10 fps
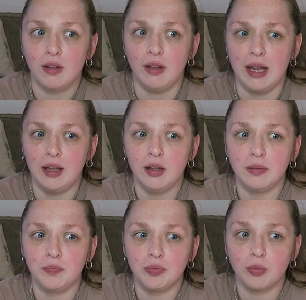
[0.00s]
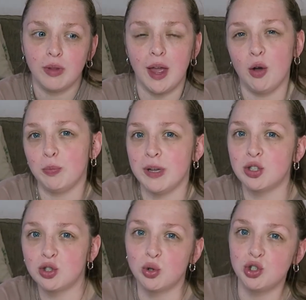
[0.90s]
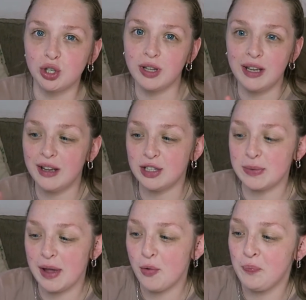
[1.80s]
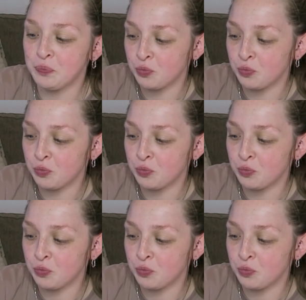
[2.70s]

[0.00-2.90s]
like helped me socially as well.